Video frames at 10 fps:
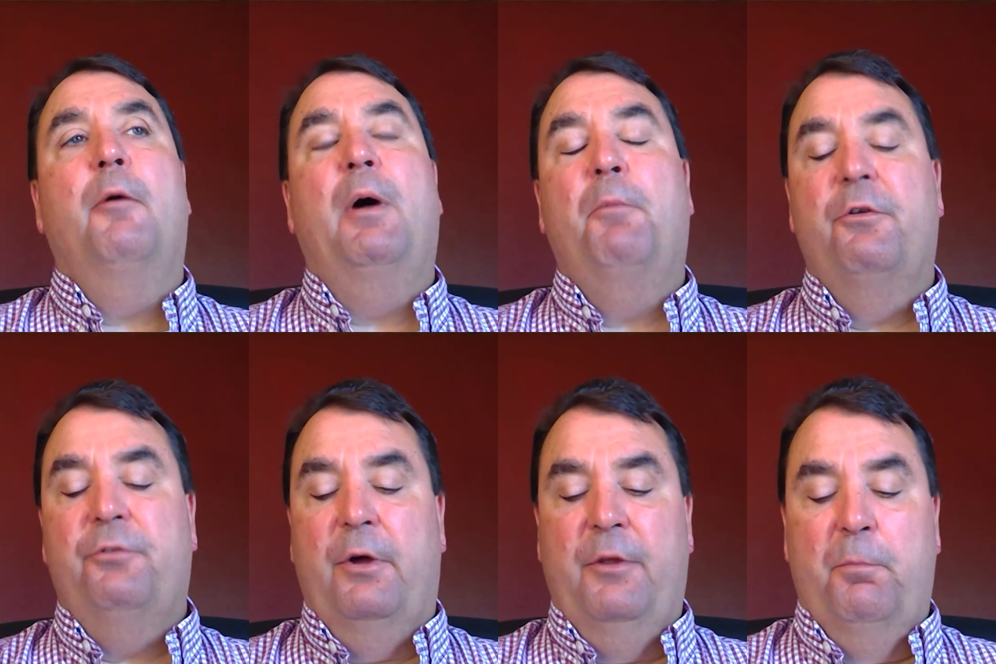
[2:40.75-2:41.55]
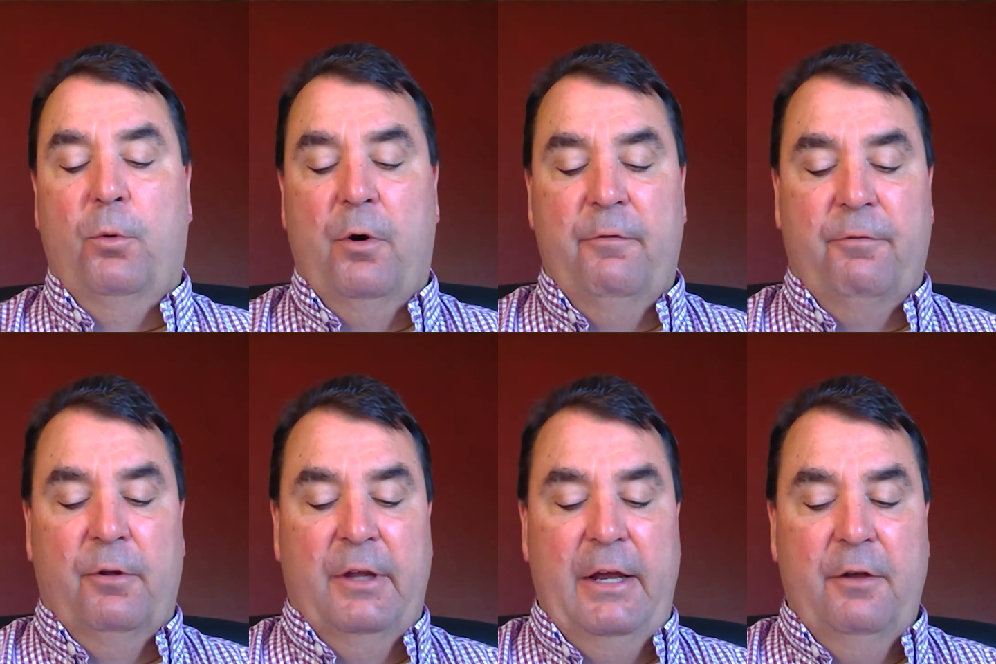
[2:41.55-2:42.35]
I'm also on the board
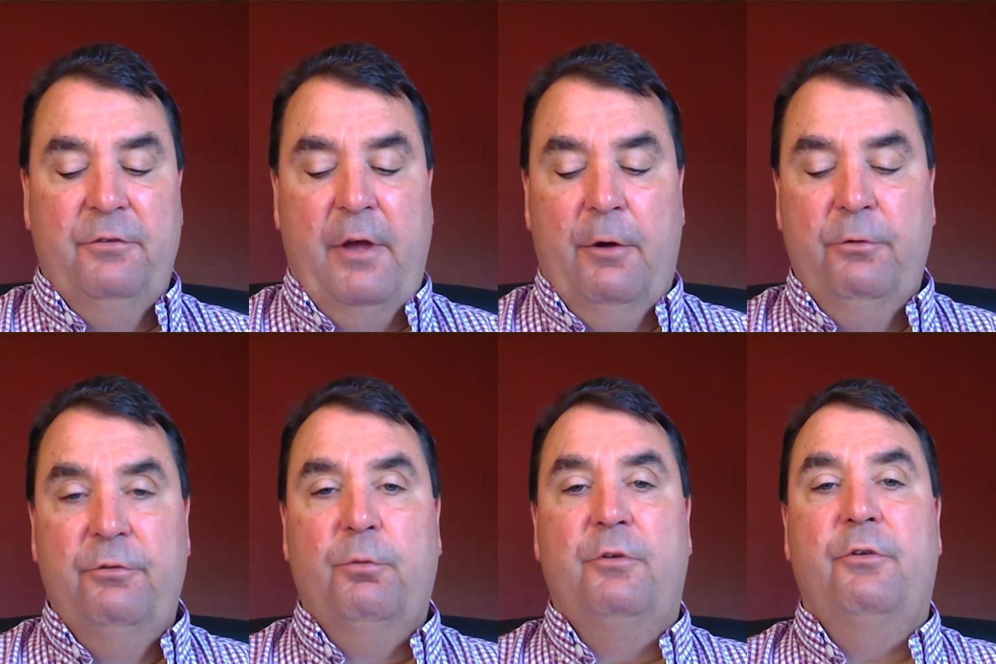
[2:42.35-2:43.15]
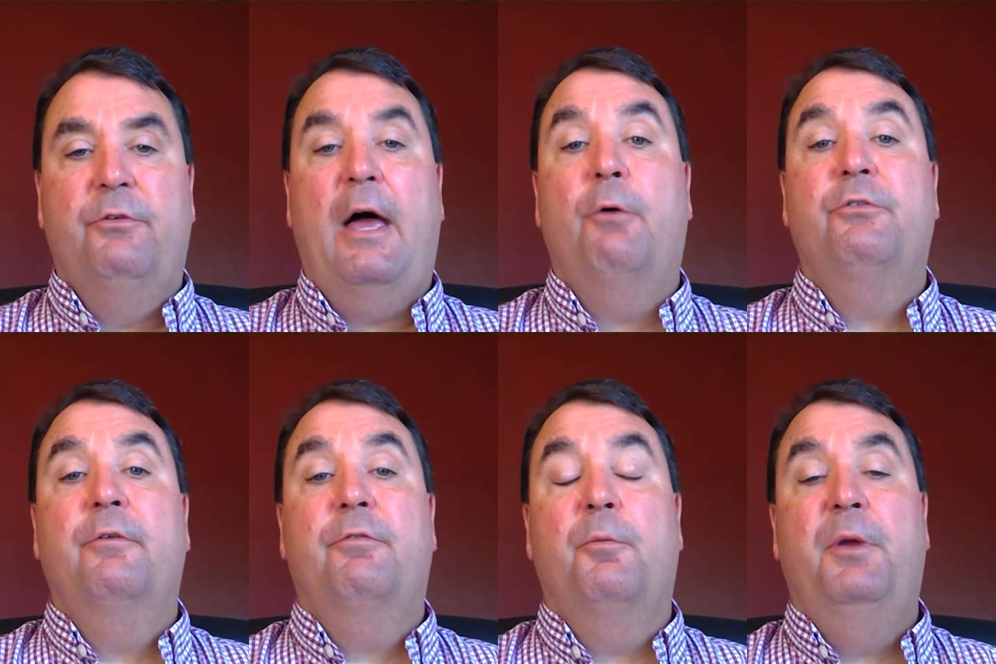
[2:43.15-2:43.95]
for Elena's House, which is
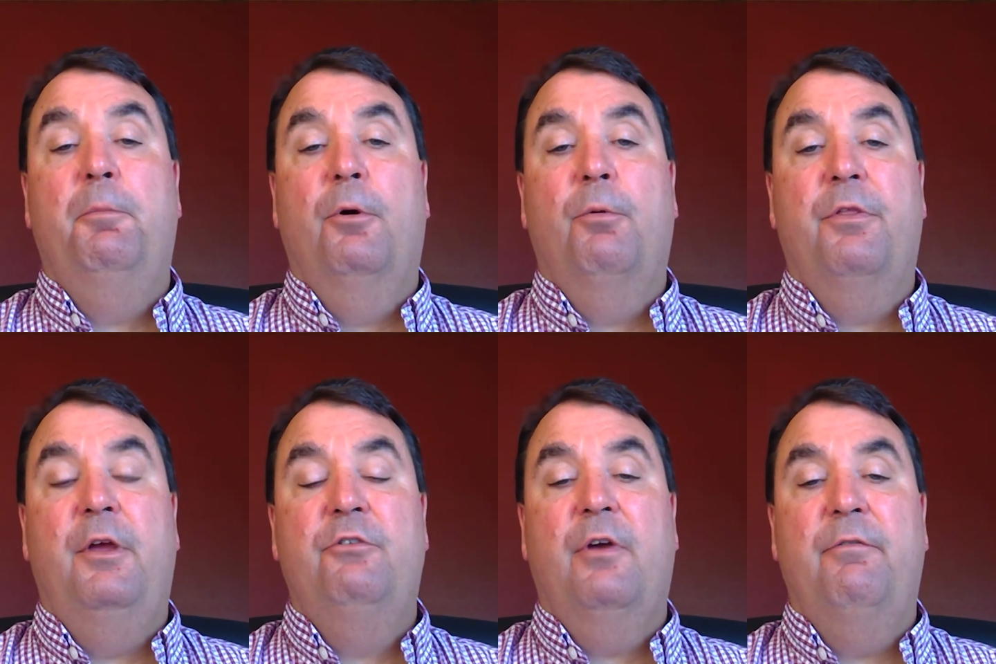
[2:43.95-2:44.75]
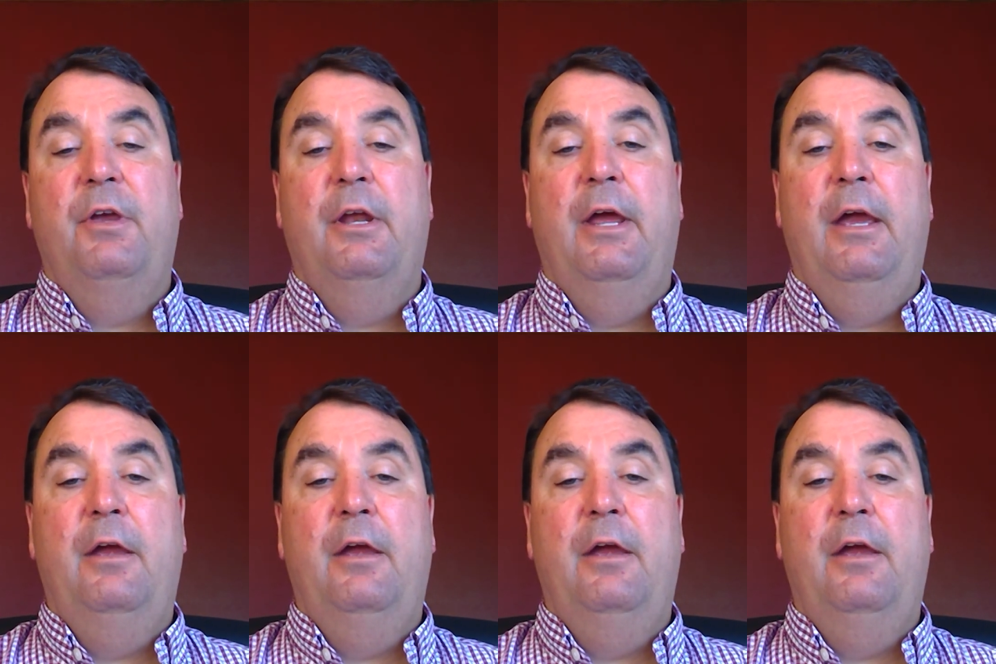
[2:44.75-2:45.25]
housing for people with HIV and